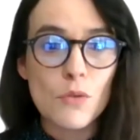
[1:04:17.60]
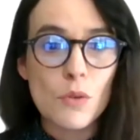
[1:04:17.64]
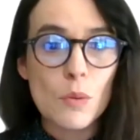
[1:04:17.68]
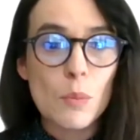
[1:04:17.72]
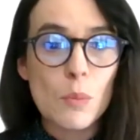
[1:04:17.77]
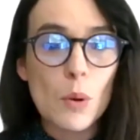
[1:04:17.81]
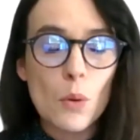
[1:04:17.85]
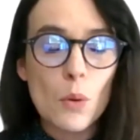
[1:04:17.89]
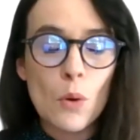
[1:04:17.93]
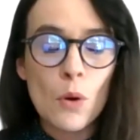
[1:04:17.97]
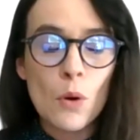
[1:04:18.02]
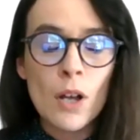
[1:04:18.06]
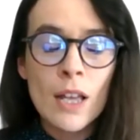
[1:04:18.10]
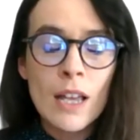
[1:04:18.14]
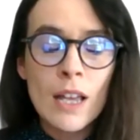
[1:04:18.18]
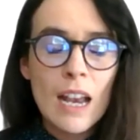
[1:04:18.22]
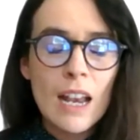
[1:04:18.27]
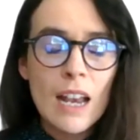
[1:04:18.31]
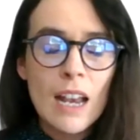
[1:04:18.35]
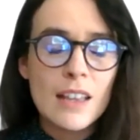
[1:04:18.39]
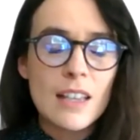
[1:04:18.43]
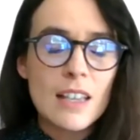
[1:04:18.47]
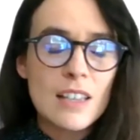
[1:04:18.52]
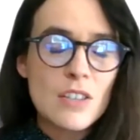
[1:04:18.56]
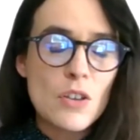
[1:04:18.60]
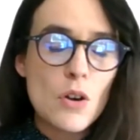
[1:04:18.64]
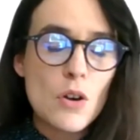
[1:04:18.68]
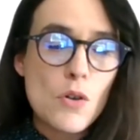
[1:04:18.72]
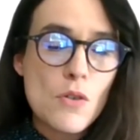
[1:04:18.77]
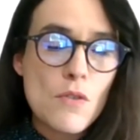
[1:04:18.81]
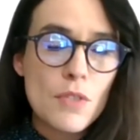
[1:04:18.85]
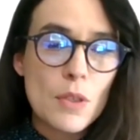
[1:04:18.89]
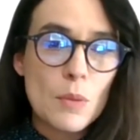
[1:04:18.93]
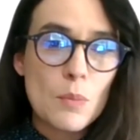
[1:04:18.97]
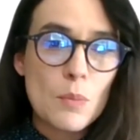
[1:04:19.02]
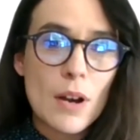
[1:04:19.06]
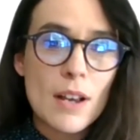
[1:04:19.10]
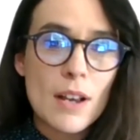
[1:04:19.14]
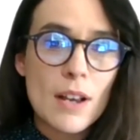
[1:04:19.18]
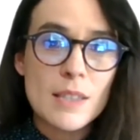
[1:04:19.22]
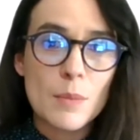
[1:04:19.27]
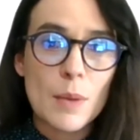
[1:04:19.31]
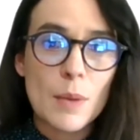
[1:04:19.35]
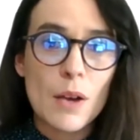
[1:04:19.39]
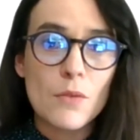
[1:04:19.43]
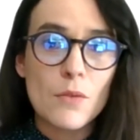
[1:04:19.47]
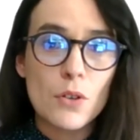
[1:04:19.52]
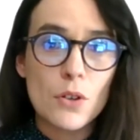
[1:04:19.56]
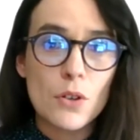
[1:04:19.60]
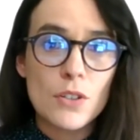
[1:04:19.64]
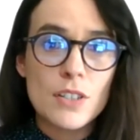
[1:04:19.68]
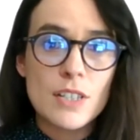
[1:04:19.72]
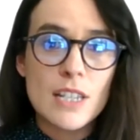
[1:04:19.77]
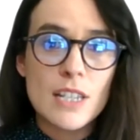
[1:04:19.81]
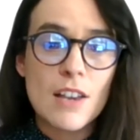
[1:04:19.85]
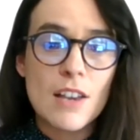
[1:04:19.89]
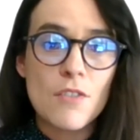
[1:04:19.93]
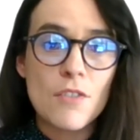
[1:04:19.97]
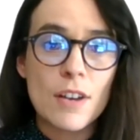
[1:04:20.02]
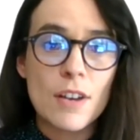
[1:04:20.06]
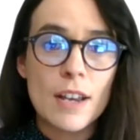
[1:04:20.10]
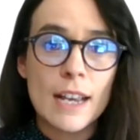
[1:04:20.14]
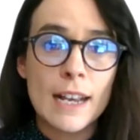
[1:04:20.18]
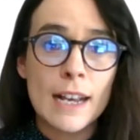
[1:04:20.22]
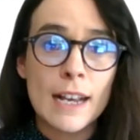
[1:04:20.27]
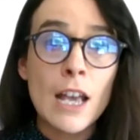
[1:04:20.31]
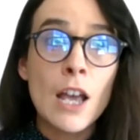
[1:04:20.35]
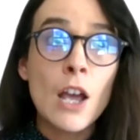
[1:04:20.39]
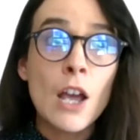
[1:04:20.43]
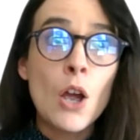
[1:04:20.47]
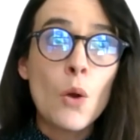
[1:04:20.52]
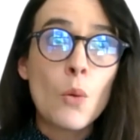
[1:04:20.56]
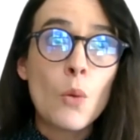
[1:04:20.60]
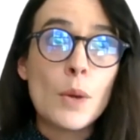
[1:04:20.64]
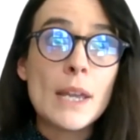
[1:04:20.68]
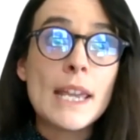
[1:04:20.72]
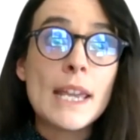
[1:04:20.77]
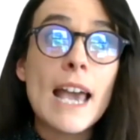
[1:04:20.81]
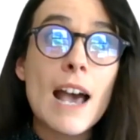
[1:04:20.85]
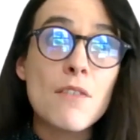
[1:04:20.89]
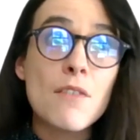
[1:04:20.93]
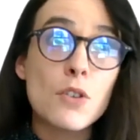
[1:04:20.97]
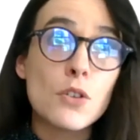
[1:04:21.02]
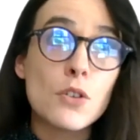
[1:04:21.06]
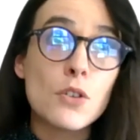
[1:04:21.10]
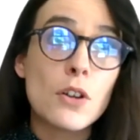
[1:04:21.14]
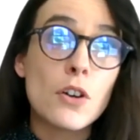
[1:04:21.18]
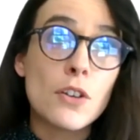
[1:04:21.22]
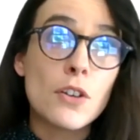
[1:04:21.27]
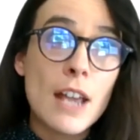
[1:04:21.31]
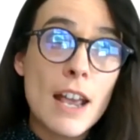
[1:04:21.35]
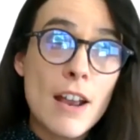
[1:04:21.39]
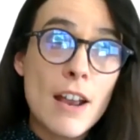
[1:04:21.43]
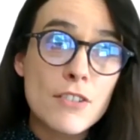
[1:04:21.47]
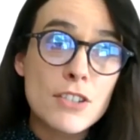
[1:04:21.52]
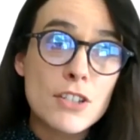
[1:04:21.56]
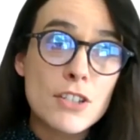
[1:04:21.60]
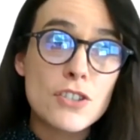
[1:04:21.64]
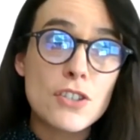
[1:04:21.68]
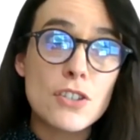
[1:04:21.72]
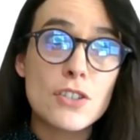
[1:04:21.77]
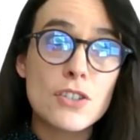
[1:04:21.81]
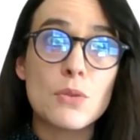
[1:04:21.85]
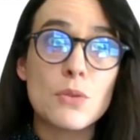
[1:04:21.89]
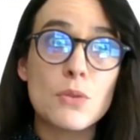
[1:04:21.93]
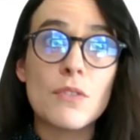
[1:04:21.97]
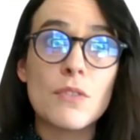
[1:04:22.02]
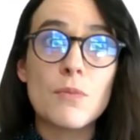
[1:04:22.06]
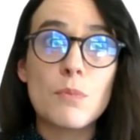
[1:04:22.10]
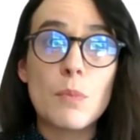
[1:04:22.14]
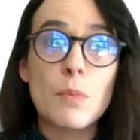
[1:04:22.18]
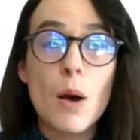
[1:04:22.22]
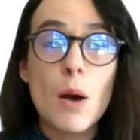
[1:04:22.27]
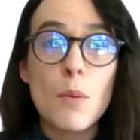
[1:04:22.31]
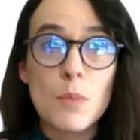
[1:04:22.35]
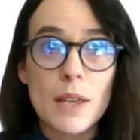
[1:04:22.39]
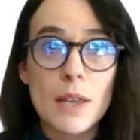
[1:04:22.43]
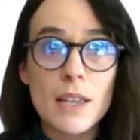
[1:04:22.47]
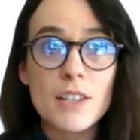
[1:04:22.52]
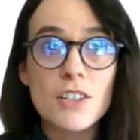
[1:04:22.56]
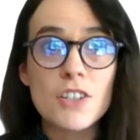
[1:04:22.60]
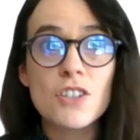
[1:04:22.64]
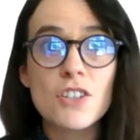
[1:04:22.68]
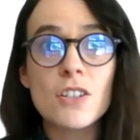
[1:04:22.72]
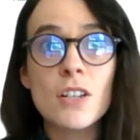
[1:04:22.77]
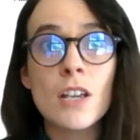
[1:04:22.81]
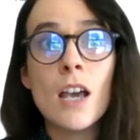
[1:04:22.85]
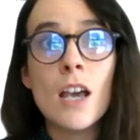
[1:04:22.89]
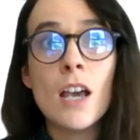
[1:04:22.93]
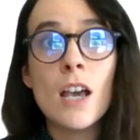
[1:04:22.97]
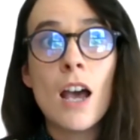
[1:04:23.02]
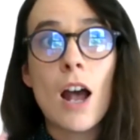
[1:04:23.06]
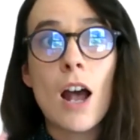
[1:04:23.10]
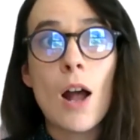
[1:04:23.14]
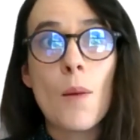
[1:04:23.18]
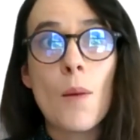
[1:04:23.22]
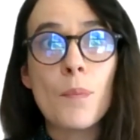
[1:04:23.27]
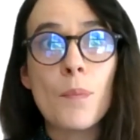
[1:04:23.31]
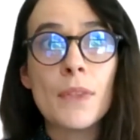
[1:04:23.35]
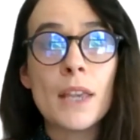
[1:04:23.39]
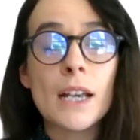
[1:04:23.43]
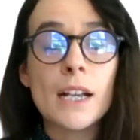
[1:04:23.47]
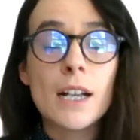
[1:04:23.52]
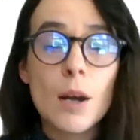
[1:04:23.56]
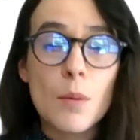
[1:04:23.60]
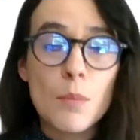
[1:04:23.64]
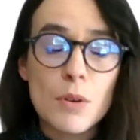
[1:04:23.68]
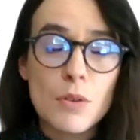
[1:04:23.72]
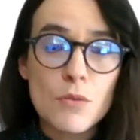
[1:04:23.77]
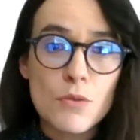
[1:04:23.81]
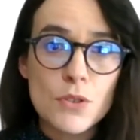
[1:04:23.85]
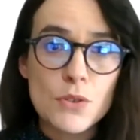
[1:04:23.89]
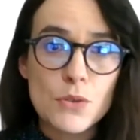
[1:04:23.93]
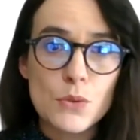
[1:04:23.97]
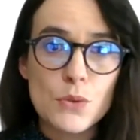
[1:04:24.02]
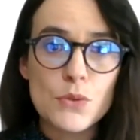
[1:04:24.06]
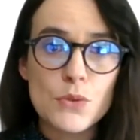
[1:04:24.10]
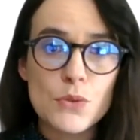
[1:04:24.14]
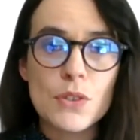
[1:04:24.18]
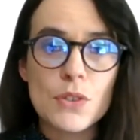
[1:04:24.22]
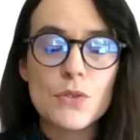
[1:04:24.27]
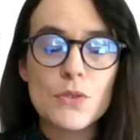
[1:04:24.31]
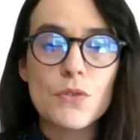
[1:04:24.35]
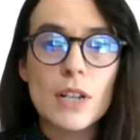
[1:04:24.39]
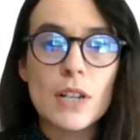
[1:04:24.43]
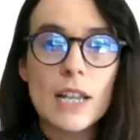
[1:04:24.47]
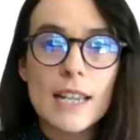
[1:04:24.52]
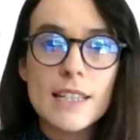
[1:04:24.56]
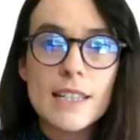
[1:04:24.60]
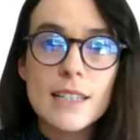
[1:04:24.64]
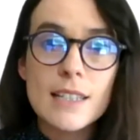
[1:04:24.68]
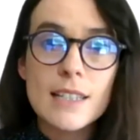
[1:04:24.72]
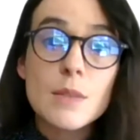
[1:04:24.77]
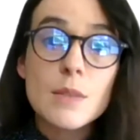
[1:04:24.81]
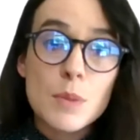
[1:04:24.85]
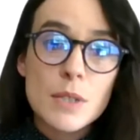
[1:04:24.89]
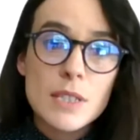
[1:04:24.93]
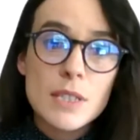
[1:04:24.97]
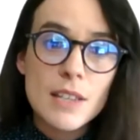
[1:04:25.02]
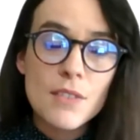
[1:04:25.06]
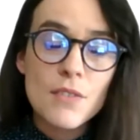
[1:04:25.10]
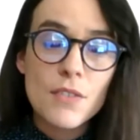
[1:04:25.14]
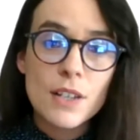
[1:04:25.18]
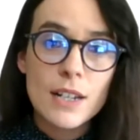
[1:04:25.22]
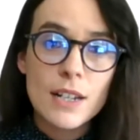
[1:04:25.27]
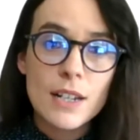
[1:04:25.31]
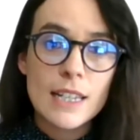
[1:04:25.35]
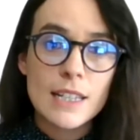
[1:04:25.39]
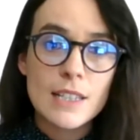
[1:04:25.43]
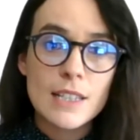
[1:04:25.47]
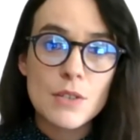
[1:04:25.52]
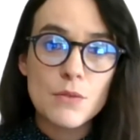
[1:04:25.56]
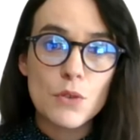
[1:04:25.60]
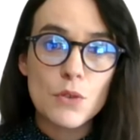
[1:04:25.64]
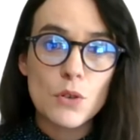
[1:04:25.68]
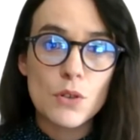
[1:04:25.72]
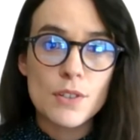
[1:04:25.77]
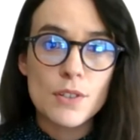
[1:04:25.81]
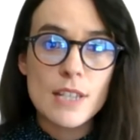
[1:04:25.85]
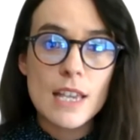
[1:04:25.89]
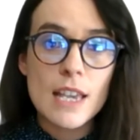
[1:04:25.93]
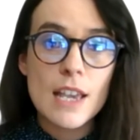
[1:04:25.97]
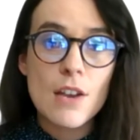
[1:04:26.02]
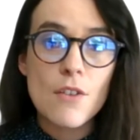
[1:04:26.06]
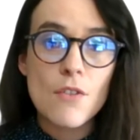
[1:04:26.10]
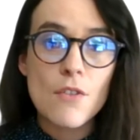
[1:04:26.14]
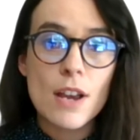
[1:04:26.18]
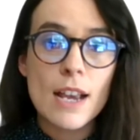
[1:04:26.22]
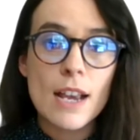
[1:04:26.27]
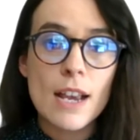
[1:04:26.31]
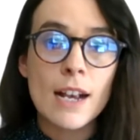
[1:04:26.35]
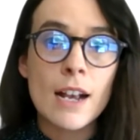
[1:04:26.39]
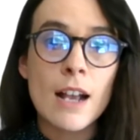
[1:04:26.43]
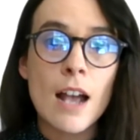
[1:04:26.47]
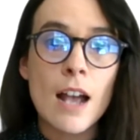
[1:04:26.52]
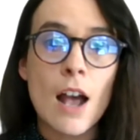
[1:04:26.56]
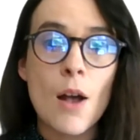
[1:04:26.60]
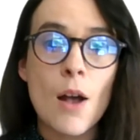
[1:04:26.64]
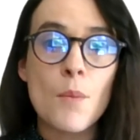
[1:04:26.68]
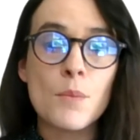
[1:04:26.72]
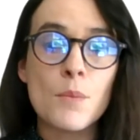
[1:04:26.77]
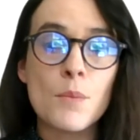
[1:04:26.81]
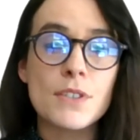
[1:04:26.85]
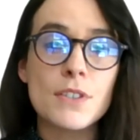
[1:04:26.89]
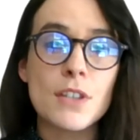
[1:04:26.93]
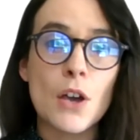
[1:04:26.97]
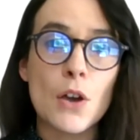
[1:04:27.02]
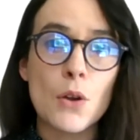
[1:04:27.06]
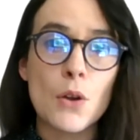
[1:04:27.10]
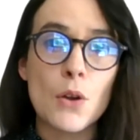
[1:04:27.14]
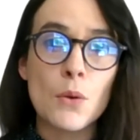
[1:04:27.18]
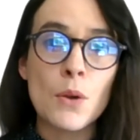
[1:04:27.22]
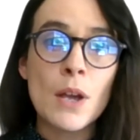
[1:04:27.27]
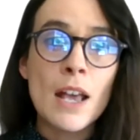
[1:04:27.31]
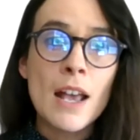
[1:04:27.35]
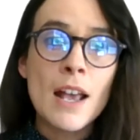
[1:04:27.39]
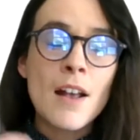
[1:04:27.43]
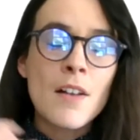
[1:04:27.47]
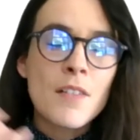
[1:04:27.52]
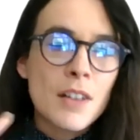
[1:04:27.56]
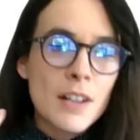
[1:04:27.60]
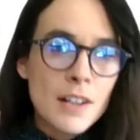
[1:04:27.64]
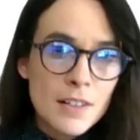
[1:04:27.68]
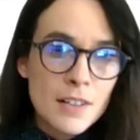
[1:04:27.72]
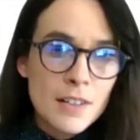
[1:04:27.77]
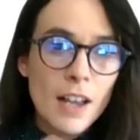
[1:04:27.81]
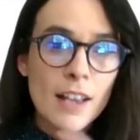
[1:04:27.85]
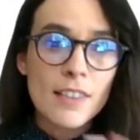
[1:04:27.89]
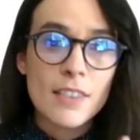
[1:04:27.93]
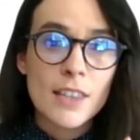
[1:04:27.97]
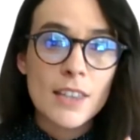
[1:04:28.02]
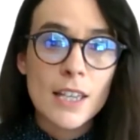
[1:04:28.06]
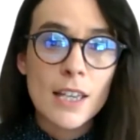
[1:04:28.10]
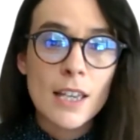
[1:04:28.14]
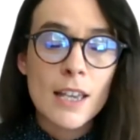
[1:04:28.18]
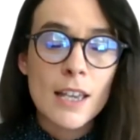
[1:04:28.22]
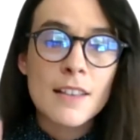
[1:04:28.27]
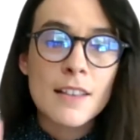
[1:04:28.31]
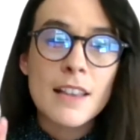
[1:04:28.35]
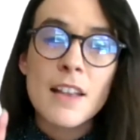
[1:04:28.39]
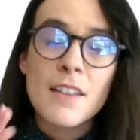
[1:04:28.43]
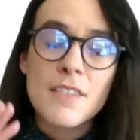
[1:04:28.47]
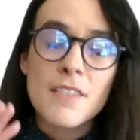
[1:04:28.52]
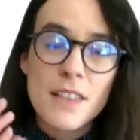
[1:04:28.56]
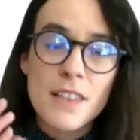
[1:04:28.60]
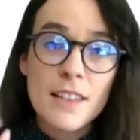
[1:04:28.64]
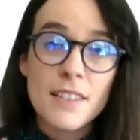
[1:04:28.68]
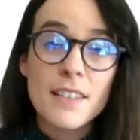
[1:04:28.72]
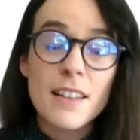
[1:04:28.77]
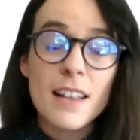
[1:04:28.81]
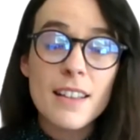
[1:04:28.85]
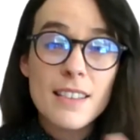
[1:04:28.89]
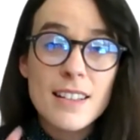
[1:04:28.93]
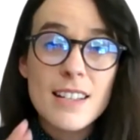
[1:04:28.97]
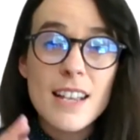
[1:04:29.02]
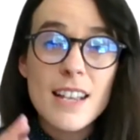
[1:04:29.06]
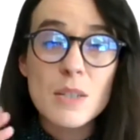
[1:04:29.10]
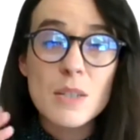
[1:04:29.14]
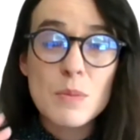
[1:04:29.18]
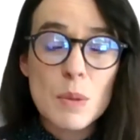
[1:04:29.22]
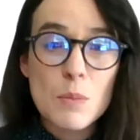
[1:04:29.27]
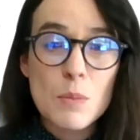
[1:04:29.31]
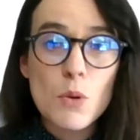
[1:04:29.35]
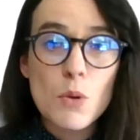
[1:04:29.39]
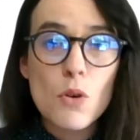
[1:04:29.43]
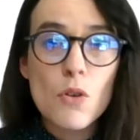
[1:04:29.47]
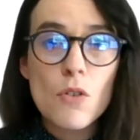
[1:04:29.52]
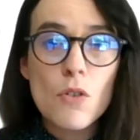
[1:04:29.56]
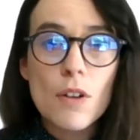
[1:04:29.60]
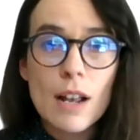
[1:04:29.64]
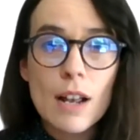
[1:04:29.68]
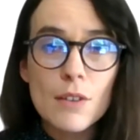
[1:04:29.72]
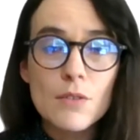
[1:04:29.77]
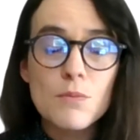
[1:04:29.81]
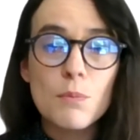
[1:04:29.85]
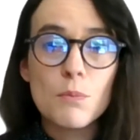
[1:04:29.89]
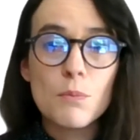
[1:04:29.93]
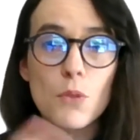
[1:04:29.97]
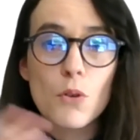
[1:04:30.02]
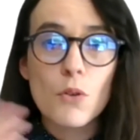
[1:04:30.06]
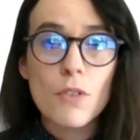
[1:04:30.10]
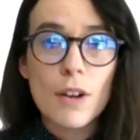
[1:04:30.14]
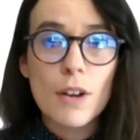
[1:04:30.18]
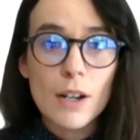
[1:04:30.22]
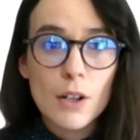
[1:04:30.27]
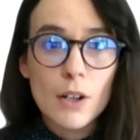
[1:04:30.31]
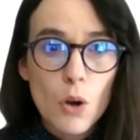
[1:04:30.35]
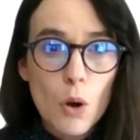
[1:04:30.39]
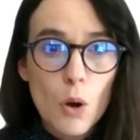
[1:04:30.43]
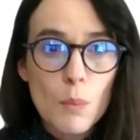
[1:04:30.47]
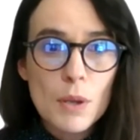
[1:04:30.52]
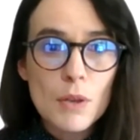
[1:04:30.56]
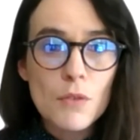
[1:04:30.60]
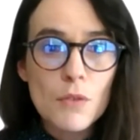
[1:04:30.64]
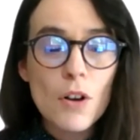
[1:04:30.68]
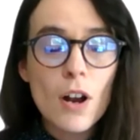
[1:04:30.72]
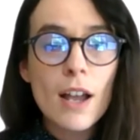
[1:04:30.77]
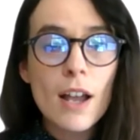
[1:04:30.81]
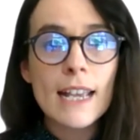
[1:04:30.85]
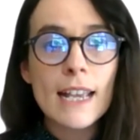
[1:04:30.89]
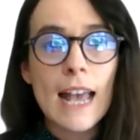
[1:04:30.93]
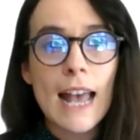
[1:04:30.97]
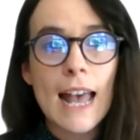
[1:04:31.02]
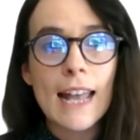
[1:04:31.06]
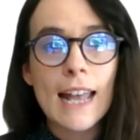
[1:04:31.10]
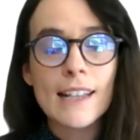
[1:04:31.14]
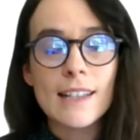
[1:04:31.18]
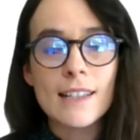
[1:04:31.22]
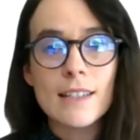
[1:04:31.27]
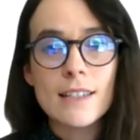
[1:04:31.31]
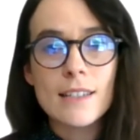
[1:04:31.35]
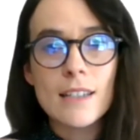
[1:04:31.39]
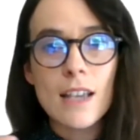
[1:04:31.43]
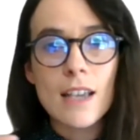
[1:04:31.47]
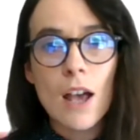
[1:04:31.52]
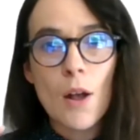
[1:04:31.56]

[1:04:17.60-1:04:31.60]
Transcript: report that's hot off the press about volunteering. We have on Heritage Digital, we've published a couple of resources relating specifically to volunteering. So like they tend to be more around copyright and